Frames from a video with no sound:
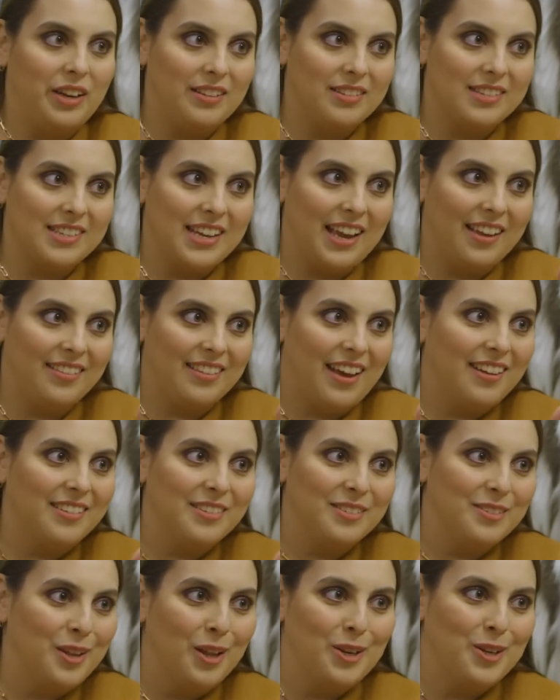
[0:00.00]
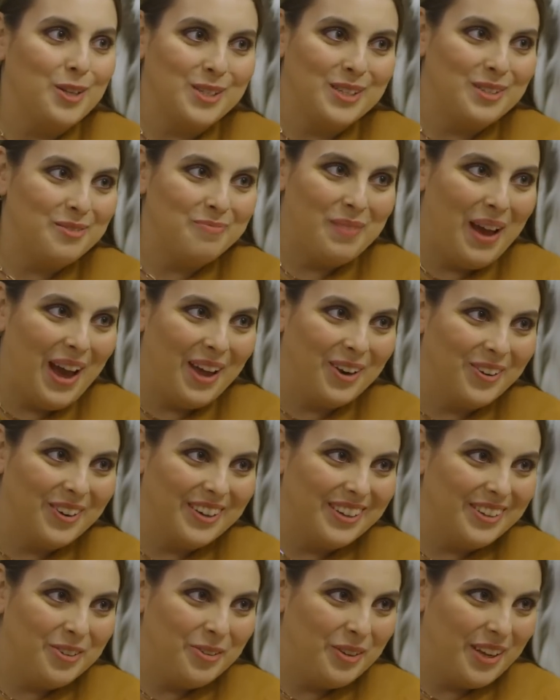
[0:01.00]
in saying that doesn't matter
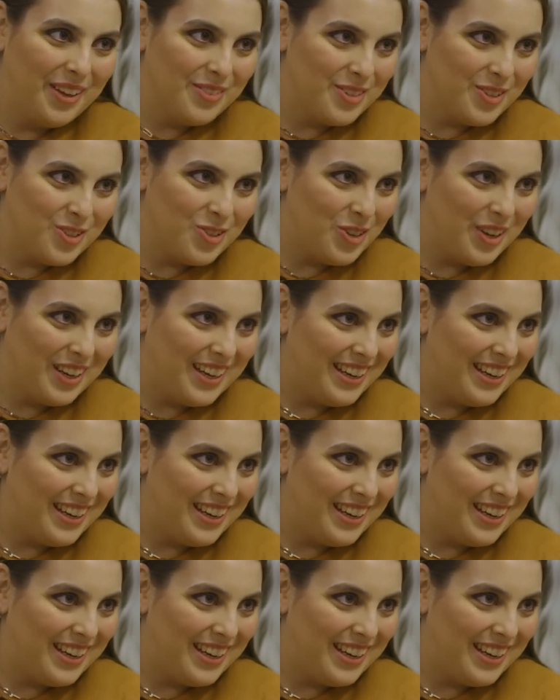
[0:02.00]
and who gives a shit,